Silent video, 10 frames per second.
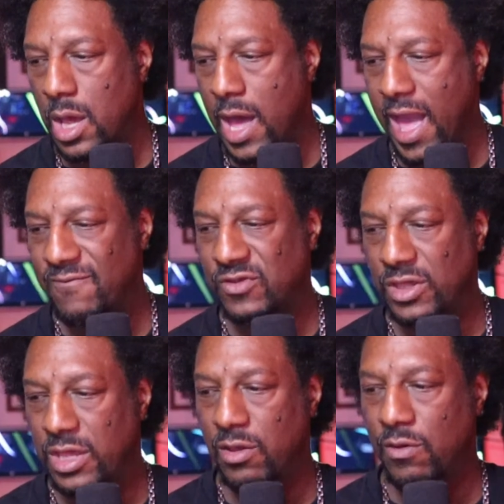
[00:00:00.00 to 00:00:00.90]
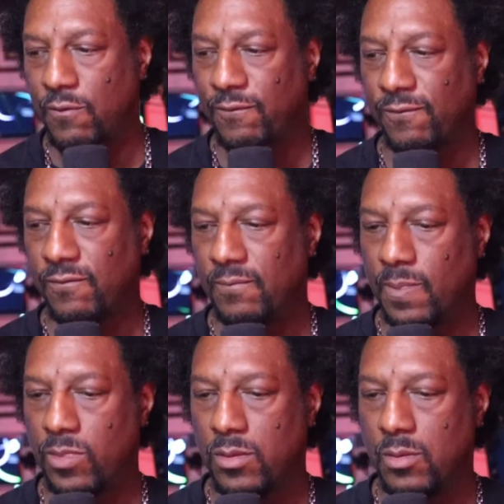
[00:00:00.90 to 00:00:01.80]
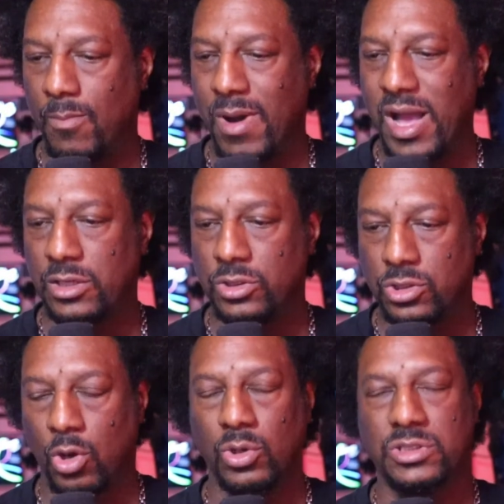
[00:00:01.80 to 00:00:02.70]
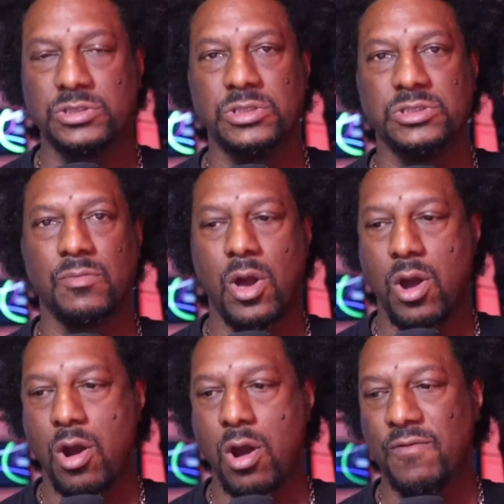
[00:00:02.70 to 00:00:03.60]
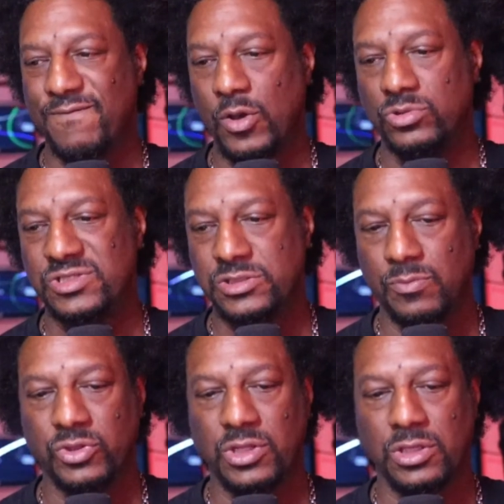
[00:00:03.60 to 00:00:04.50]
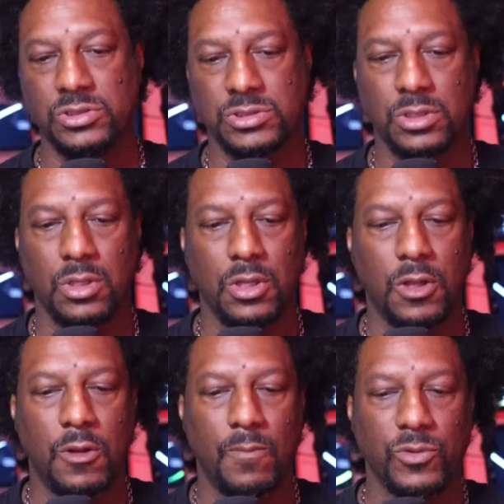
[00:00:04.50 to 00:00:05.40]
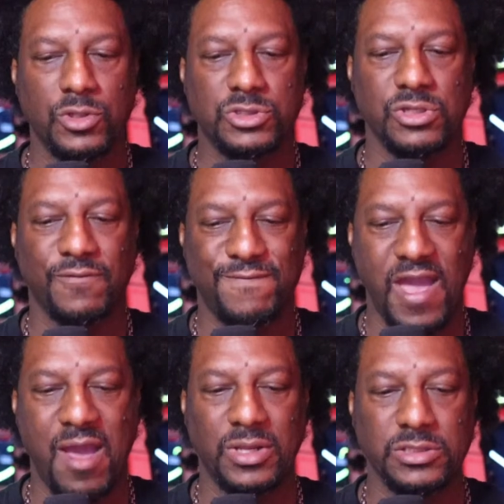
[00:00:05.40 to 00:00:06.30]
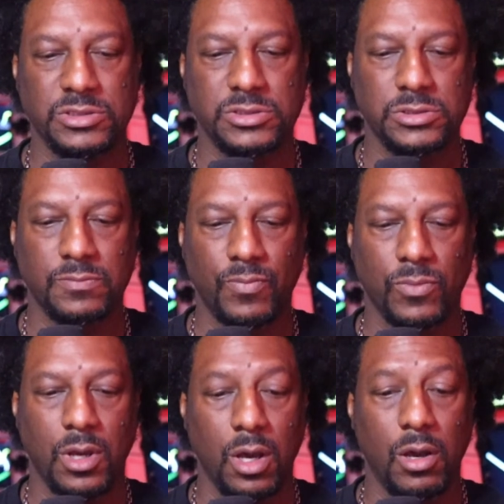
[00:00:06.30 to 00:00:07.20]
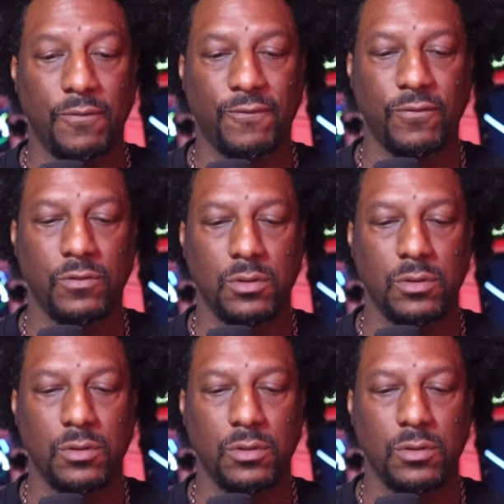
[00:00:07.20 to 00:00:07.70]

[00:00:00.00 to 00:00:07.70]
I have to give my condolences and my heartfelt sympathies to the families of